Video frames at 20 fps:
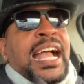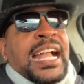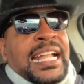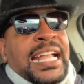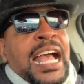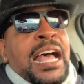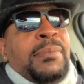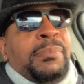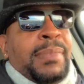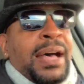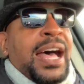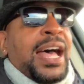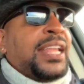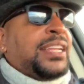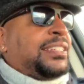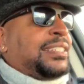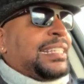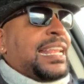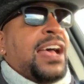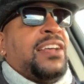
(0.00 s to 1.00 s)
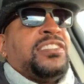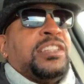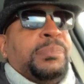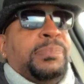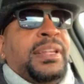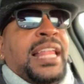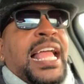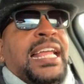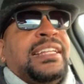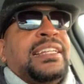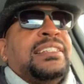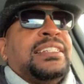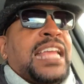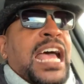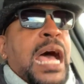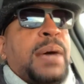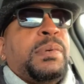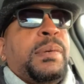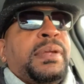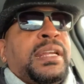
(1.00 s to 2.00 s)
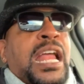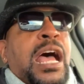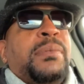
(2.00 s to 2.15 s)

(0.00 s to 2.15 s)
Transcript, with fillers: I got my Sounds of Blackness album and